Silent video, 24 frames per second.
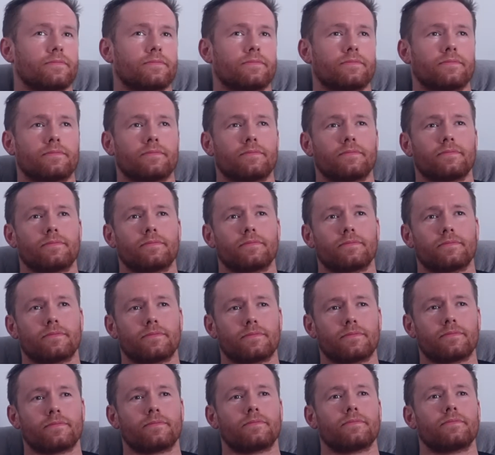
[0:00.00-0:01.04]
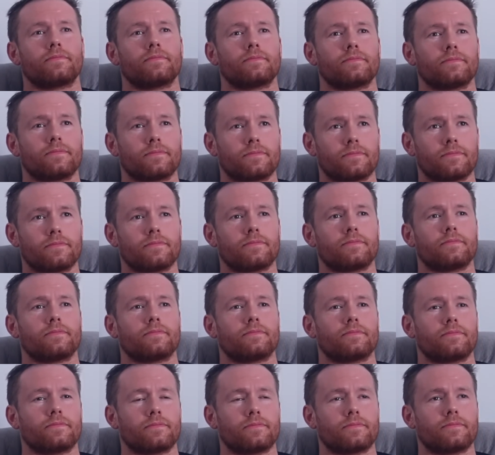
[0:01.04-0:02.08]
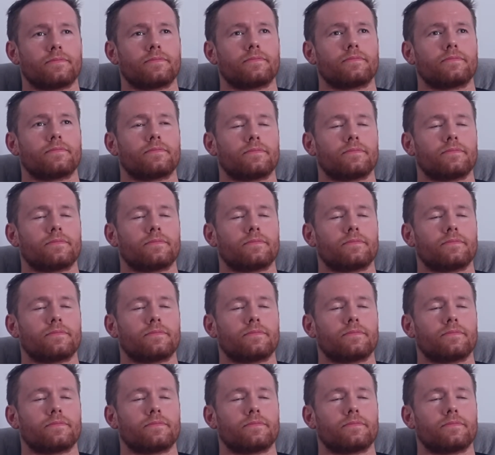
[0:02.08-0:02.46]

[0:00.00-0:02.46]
This person isn't speaking.